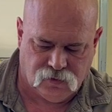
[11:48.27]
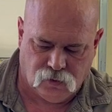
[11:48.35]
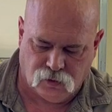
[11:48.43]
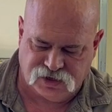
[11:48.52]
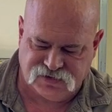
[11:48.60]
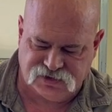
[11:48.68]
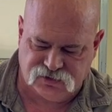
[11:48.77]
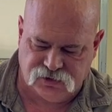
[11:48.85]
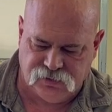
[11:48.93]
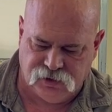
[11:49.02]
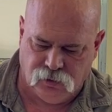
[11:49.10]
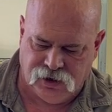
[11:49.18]
works
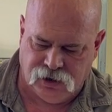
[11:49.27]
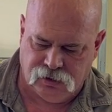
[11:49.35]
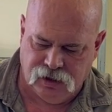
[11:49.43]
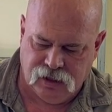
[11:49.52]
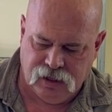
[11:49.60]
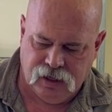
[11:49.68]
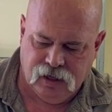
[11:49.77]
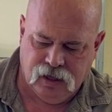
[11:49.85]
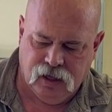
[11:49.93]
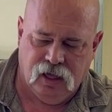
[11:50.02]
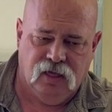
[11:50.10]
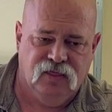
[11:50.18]
extremely well.
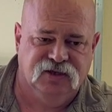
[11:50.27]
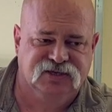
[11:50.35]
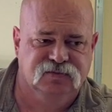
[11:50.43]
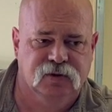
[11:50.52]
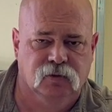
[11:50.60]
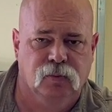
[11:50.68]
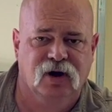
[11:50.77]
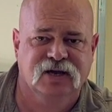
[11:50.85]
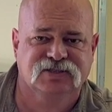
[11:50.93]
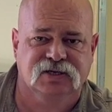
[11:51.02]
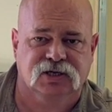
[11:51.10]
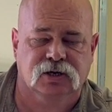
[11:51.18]
This has been
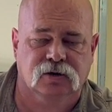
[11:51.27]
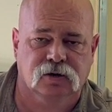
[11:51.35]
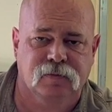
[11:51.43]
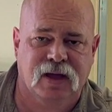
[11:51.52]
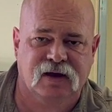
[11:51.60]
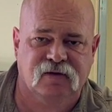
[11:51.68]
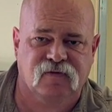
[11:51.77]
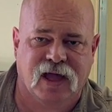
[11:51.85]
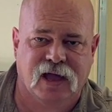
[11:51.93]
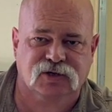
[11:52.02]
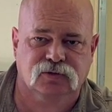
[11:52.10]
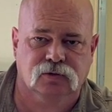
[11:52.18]
replaced in current
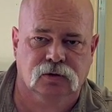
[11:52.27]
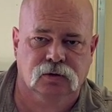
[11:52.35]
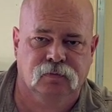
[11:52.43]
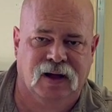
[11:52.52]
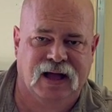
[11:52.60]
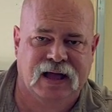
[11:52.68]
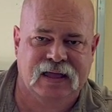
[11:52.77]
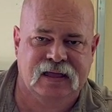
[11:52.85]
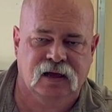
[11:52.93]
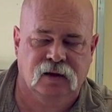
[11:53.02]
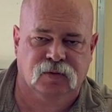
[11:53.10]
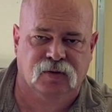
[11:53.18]
manufacturer
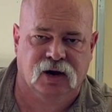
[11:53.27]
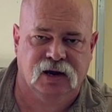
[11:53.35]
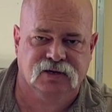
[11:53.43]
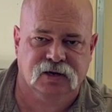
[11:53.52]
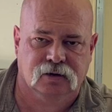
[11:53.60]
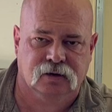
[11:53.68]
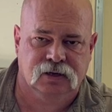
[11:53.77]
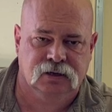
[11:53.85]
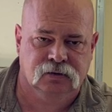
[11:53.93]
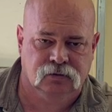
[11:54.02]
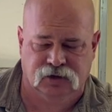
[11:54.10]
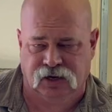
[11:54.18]
by a
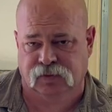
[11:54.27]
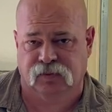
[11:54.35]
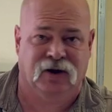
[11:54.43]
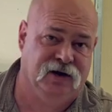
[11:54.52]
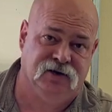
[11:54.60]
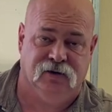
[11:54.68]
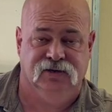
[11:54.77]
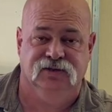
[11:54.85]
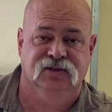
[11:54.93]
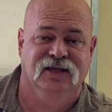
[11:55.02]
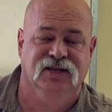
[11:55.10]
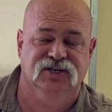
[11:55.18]
proprietary, or not proprietary,
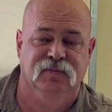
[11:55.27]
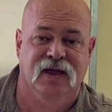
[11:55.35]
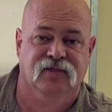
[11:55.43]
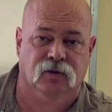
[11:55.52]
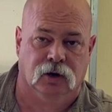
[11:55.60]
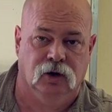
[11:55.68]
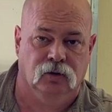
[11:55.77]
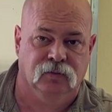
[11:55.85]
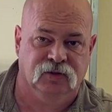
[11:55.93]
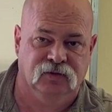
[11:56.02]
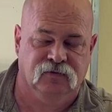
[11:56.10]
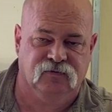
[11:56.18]
they just make their own,
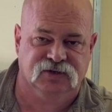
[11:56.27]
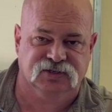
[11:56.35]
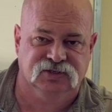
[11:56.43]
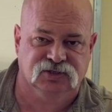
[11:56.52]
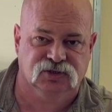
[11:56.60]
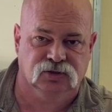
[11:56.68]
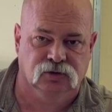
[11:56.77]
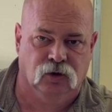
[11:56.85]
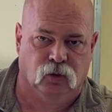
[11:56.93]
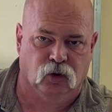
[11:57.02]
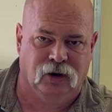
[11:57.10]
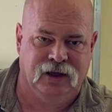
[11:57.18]
but that's
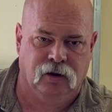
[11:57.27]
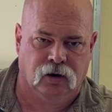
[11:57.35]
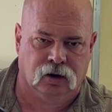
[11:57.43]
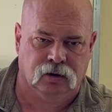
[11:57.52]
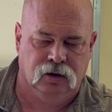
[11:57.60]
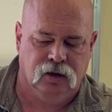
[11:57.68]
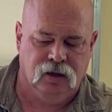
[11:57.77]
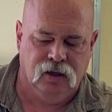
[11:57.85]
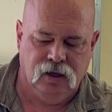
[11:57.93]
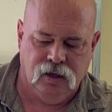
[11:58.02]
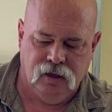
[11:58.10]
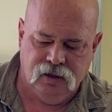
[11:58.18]
normal AR
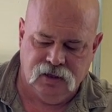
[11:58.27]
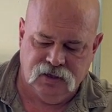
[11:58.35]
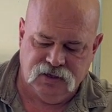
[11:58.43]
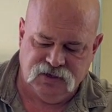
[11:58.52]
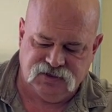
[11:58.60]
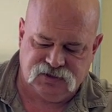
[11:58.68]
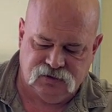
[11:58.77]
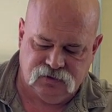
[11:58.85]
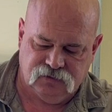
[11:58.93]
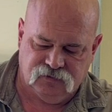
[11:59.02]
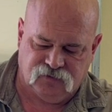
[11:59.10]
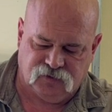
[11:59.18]

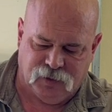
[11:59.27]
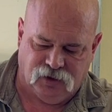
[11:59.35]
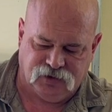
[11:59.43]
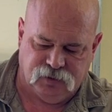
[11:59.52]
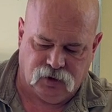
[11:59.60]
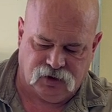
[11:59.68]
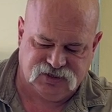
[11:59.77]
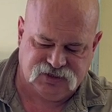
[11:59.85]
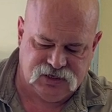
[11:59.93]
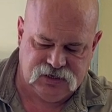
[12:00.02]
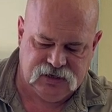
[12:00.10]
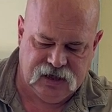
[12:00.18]
from
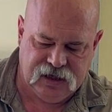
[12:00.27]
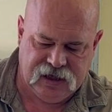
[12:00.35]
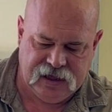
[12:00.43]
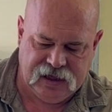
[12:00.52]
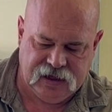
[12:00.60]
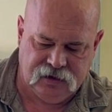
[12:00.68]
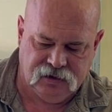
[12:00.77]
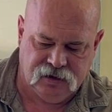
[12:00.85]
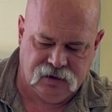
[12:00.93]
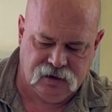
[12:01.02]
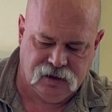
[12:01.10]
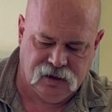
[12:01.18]
LWRC. And
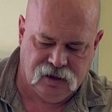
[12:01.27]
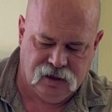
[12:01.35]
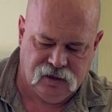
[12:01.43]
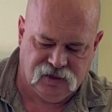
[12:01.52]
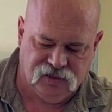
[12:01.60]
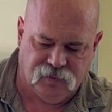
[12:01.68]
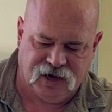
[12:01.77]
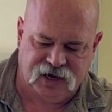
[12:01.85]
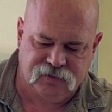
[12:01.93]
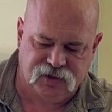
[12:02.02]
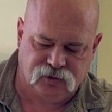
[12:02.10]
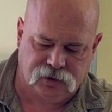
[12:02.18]
then the
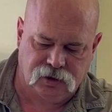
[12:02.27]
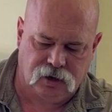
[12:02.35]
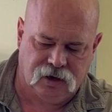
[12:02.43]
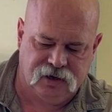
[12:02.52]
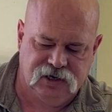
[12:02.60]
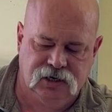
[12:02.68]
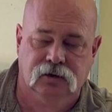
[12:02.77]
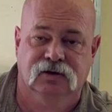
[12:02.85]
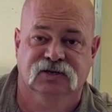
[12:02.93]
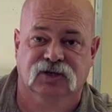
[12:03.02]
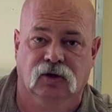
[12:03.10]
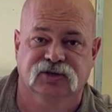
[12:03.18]
bottom of the trigger guard here
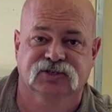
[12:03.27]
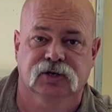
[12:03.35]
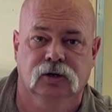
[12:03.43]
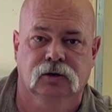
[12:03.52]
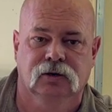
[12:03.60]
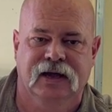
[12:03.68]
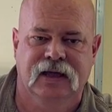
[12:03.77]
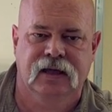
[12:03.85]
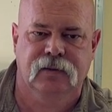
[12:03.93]
is also a